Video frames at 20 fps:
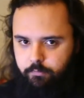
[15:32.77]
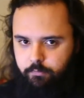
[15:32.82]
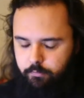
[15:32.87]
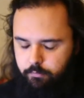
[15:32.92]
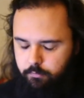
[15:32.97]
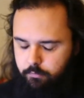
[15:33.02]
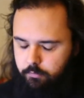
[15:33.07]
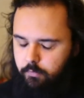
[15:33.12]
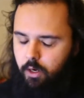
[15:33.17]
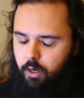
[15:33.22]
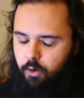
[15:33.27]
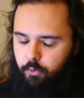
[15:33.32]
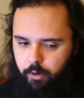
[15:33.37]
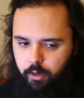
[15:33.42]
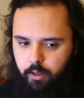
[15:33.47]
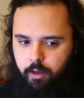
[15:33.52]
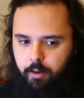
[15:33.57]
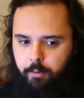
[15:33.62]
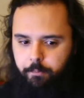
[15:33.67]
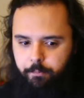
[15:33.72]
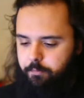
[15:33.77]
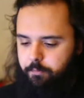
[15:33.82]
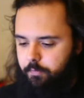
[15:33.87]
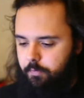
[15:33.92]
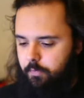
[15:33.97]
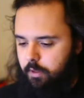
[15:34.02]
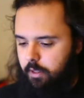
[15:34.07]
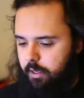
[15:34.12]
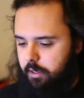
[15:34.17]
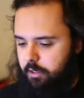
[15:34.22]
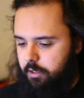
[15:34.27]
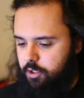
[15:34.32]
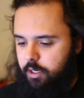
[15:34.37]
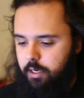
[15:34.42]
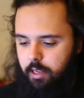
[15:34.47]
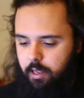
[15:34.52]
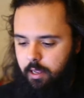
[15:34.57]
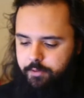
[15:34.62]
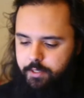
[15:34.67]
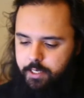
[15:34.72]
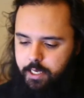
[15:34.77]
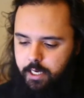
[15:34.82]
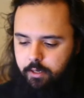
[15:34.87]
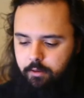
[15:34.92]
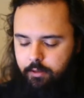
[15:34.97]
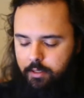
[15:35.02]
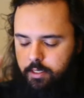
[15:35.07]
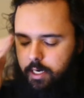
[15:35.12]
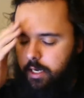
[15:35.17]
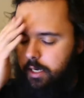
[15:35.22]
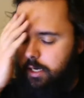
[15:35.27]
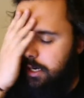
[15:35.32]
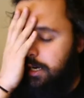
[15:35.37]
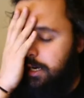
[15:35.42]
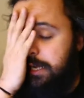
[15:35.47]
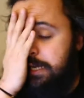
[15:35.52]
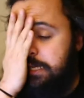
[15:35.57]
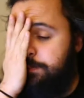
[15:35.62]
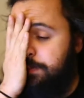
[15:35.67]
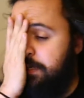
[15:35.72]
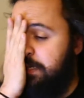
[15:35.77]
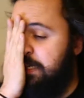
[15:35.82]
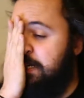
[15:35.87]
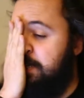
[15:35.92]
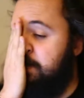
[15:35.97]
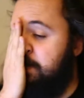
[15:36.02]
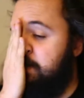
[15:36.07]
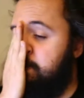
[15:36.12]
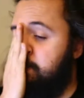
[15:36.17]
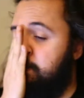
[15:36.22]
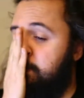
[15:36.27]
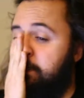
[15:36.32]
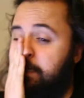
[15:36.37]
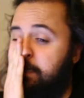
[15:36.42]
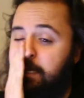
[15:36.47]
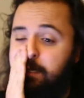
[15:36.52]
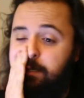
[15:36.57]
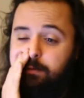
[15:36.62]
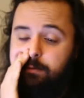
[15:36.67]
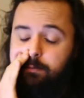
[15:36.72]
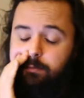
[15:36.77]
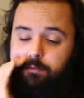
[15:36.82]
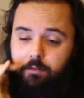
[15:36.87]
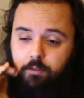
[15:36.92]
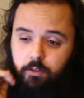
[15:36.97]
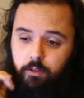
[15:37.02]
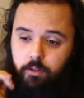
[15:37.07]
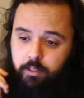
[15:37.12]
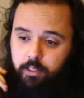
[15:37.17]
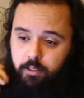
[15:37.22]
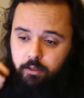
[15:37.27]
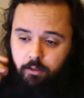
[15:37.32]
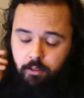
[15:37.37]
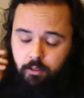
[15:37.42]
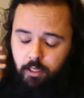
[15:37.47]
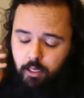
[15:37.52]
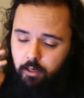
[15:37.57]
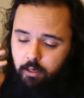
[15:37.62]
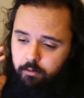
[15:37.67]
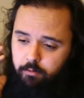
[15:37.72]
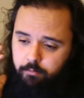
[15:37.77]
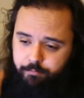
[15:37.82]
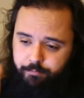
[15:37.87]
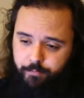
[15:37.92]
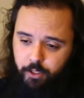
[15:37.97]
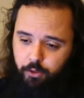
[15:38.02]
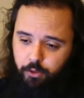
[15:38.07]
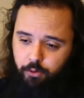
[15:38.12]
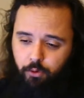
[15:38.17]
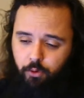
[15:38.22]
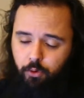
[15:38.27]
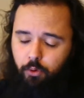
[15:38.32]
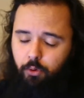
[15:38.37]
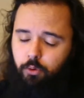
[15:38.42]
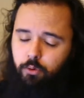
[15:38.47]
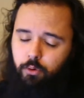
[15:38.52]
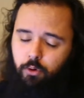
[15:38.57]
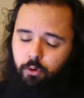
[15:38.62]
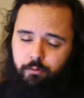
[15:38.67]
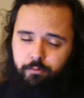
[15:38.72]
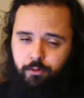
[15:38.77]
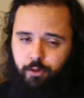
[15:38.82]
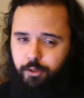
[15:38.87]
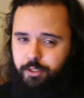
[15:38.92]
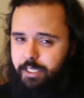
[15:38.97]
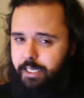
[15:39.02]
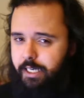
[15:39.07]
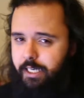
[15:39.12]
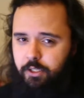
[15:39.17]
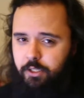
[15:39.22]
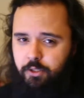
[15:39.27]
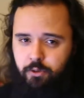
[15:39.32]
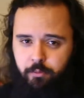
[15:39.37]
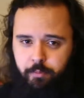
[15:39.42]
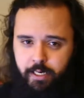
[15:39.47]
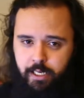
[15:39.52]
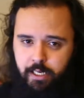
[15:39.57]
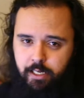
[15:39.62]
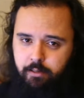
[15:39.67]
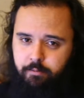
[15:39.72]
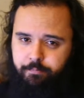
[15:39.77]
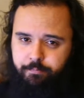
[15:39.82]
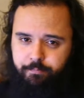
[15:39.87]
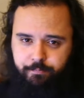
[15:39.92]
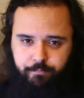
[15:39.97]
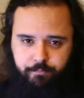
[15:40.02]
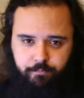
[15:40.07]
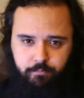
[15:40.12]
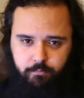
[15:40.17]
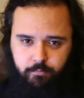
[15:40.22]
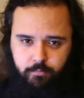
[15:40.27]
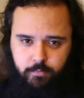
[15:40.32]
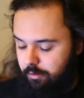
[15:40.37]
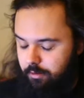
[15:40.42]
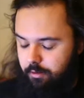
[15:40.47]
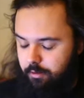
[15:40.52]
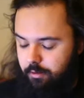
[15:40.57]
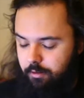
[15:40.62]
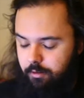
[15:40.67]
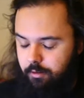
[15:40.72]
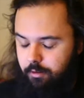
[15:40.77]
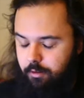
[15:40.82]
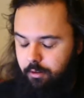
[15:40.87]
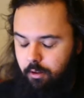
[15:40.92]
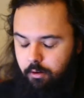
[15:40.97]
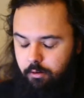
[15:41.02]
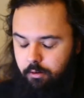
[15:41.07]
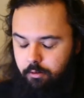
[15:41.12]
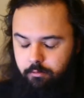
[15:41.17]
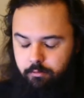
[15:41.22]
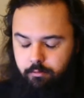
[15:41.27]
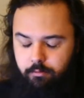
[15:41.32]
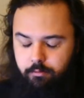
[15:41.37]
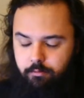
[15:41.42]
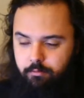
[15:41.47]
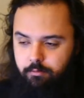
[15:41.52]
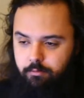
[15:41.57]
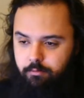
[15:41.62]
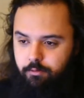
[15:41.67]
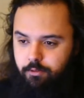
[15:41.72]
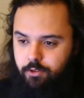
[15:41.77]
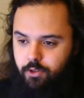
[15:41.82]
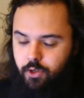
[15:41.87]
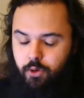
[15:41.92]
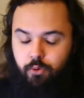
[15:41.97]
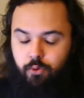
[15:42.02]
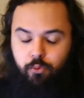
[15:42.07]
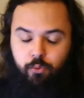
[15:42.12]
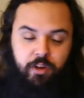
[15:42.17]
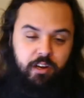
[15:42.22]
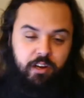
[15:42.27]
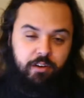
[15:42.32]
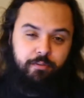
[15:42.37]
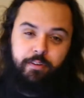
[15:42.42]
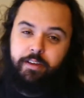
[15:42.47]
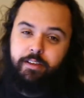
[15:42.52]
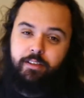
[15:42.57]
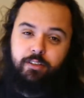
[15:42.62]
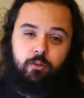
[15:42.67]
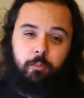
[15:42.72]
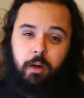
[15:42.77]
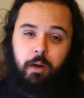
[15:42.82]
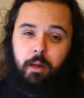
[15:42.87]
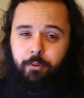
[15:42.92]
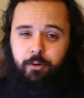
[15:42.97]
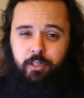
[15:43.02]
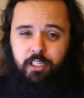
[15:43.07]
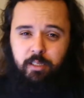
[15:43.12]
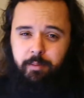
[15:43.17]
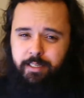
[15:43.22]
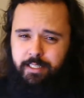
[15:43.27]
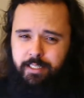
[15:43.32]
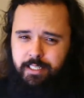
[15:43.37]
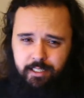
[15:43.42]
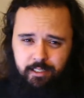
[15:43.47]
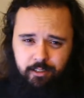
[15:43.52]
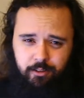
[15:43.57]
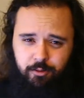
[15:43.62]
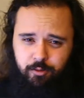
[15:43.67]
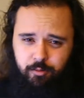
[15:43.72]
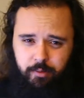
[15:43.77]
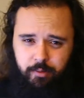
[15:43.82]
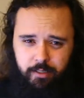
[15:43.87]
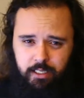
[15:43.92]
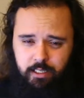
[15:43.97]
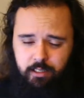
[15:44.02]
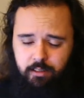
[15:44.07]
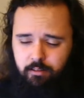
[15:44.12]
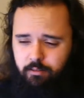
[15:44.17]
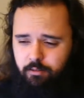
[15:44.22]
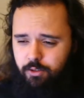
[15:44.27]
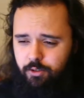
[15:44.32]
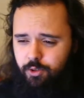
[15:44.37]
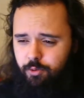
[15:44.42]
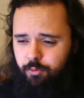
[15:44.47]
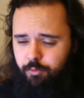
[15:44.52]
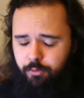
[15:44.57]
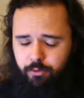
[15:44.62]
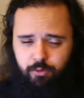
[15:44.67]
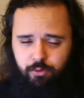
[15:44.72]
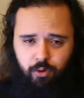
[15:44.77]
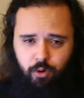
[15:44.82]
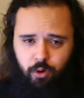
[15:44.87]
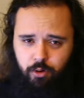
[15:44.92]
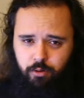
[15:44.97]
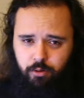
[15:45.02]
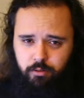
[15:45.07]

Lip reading: I really am. I actually have taken slightly less painkillers again, in the goal of not taking too many and not do weird things to my body by taking too many too long.